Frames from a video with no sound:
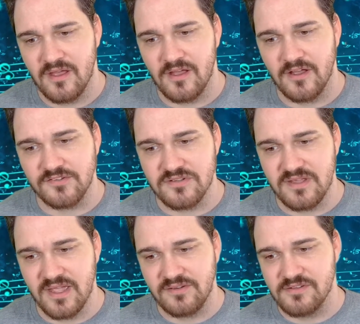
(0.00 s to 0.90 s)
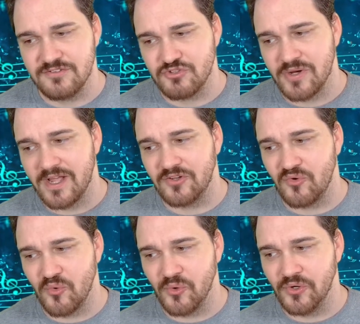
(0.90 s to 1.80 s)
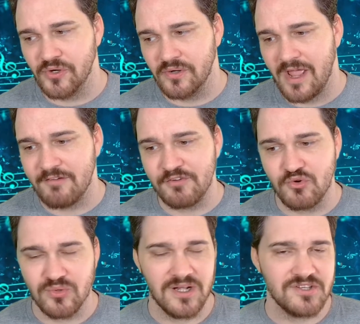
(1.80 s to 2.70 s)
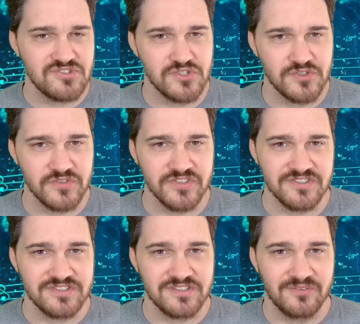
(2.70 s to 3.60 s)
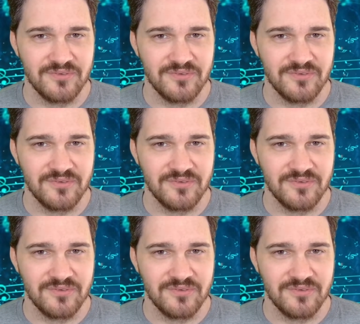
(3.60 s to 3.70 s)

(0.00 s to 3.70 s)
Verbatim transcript: to the end of the track, or having crossovers,